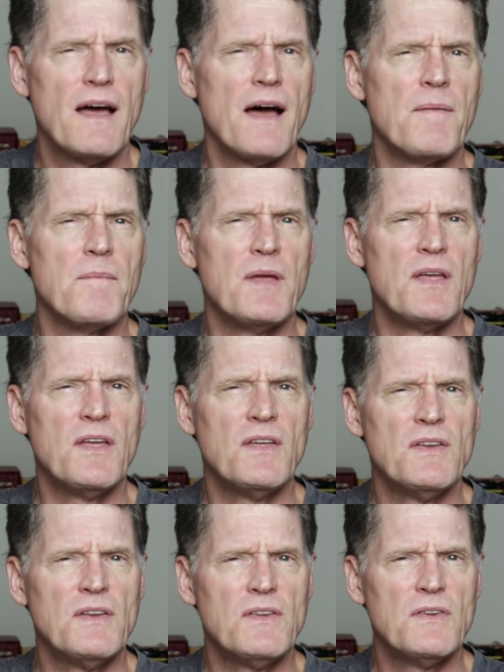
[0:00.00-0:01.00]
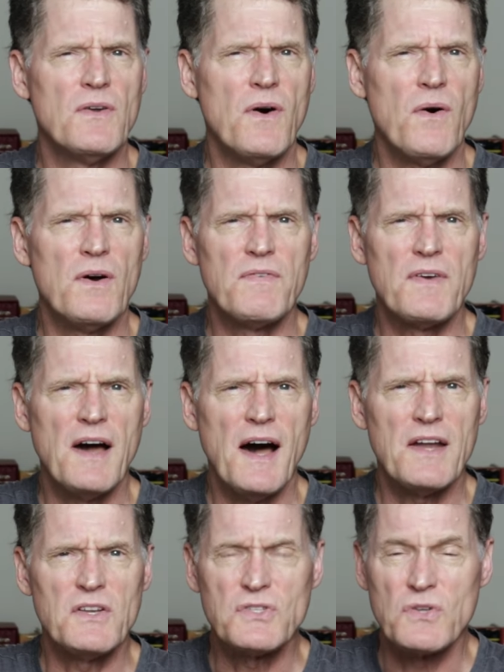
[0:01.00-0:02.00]
I mean, you know, if
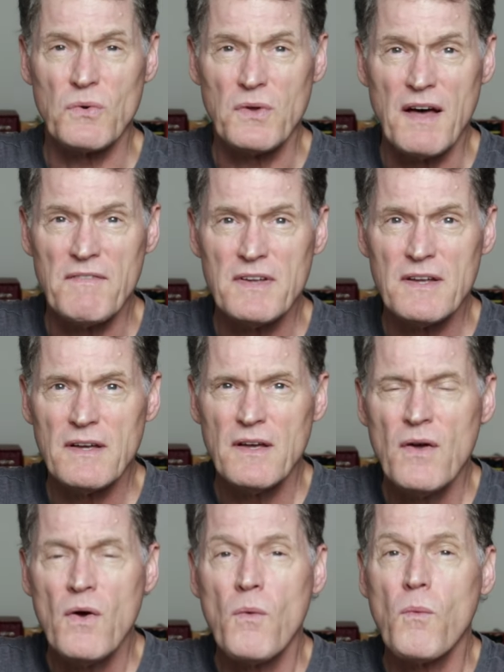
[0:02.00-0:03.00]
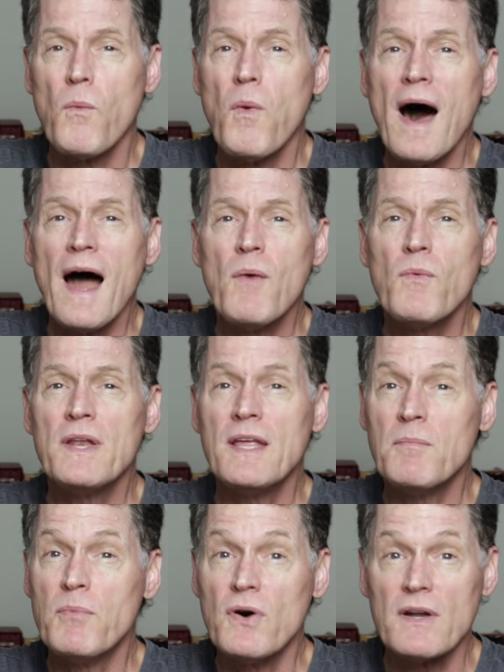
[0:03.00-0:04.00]
God is so loving, why would
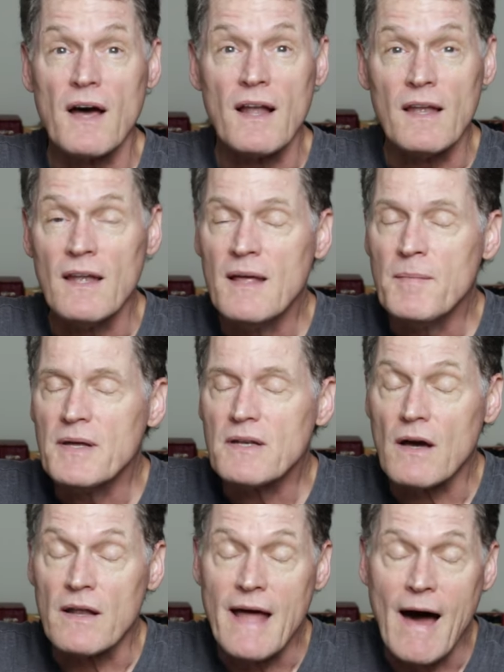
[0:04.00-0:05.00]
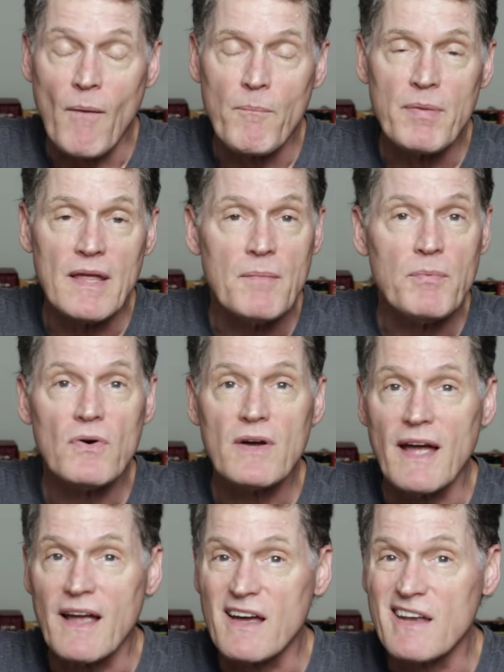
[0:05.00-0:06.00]
he put a limit on how people
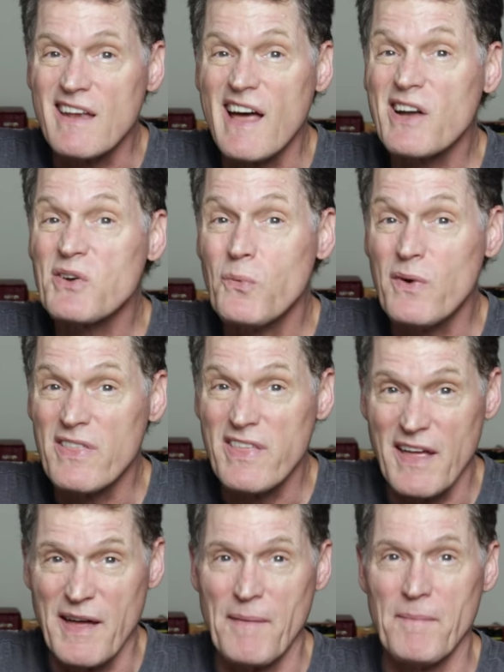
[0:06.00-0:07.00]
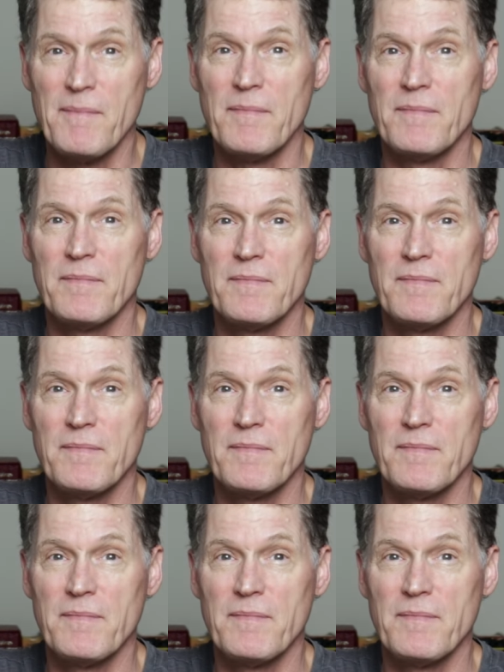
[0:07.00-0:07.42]
can connect with him?